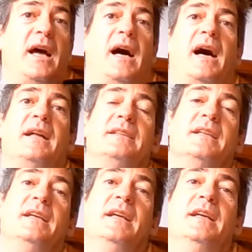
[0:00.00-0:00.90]
And
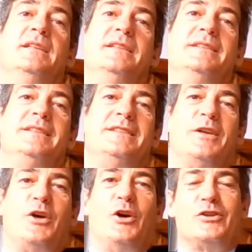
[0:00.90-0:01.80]
this is the
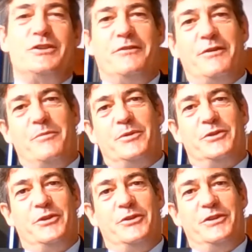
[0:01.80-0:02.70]
cost of
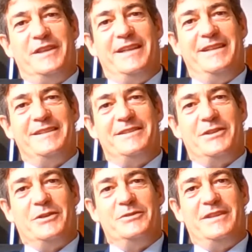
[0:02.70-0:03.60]
opportunity.
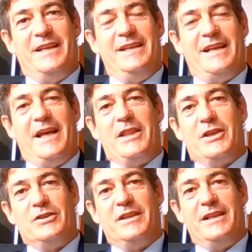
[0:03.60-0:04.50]
So then I
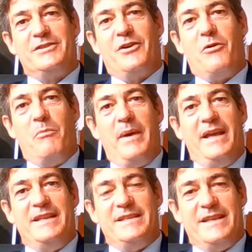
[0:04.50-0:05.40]
thought, let's go
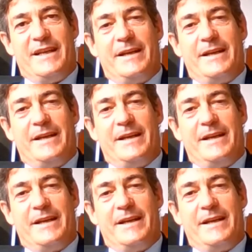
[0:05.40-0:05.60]
basic.